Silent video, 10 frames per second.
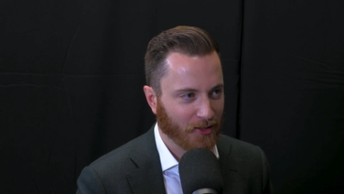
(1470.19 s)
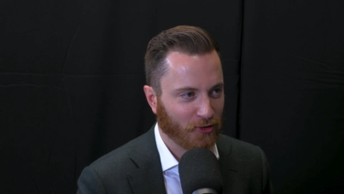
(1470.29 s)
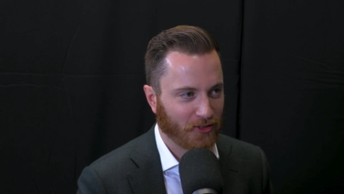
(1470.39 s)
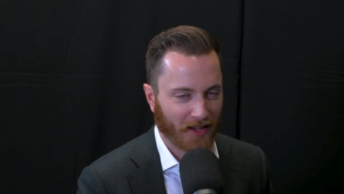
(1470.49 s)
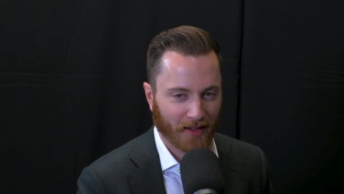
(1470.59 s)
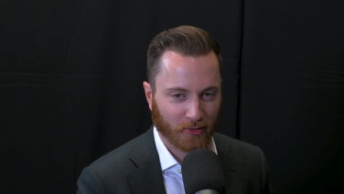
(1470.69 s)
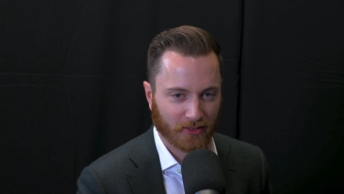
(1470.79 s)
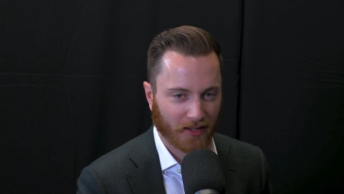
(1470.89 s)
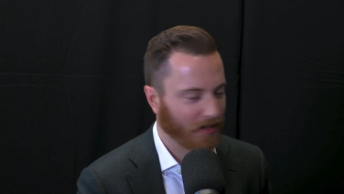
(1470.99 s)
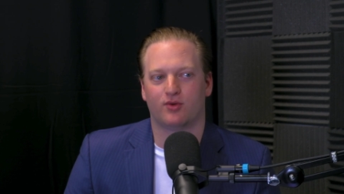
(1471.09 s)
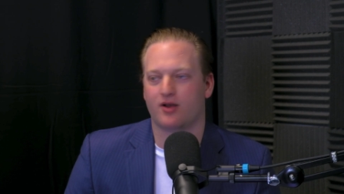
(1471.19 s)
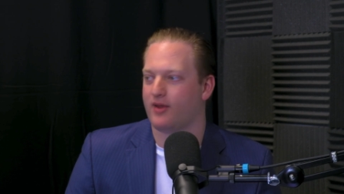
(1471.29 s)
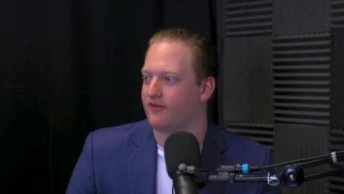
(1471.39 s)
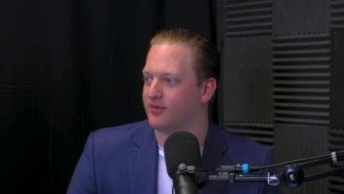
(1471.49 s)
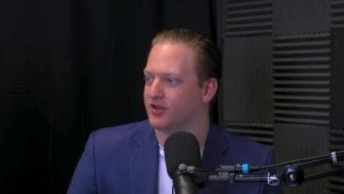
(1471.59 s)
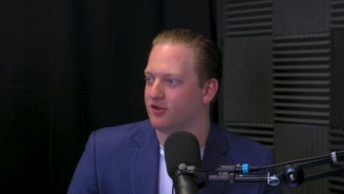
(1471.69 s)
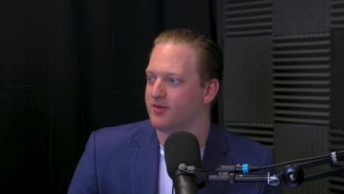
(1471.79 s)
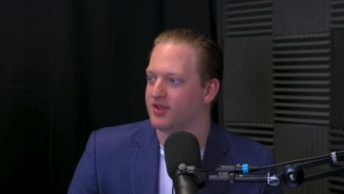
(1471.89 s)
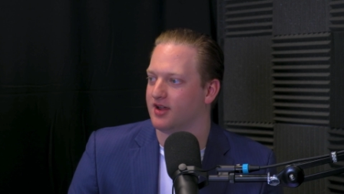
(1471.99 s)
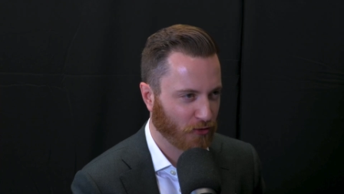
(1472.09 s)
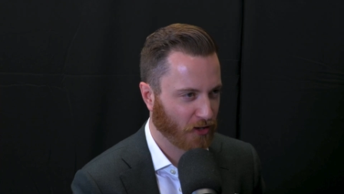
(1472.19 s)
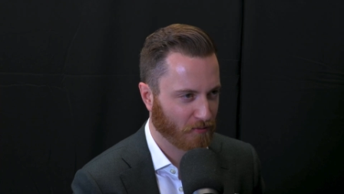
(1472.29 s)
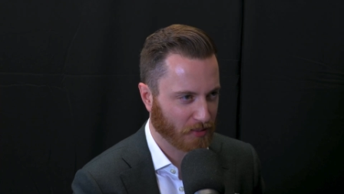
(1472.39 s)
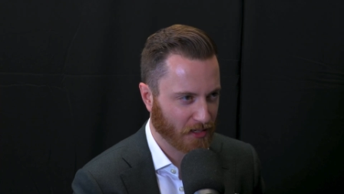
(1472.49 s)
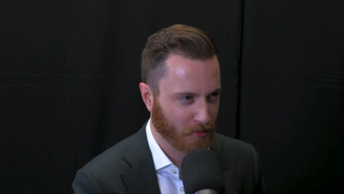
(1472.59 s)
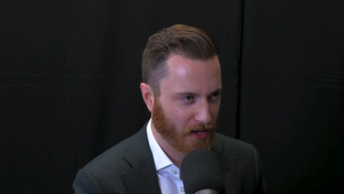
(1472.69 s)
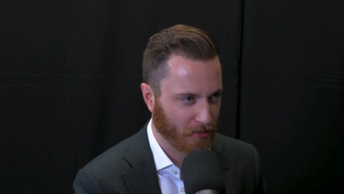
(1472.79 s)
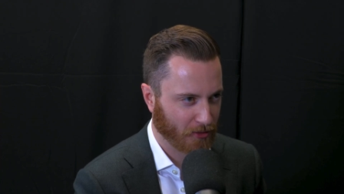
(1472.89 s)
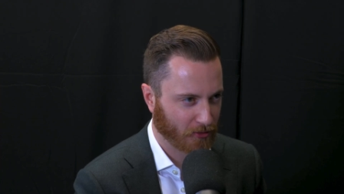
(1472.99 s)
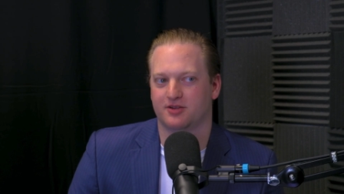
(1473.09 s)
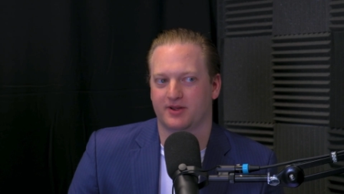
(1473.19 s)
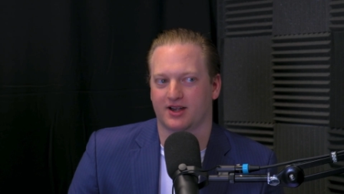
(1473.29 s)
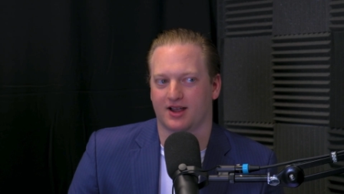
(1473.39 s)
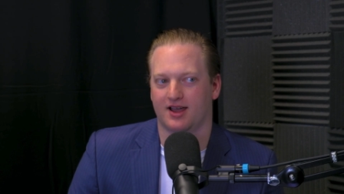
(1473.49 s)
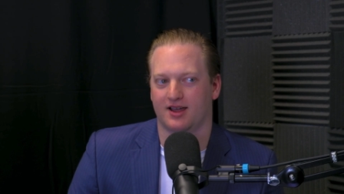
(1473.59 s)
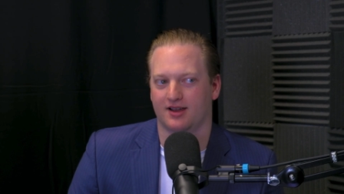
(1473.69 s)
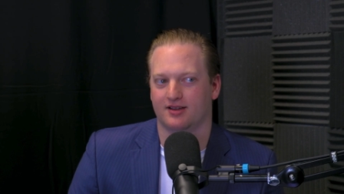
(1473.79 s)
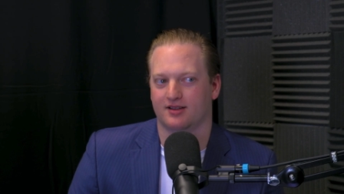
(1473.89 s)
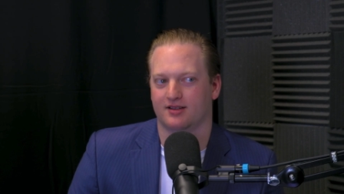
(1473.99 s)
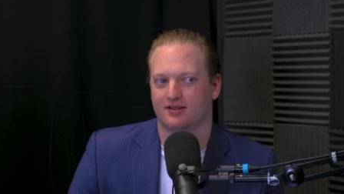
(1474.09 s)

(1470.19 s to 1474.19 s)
Used to have a teddy bear. I think you can run away from a human. You ever used to have beanie babies? Still being a guy. Yeah.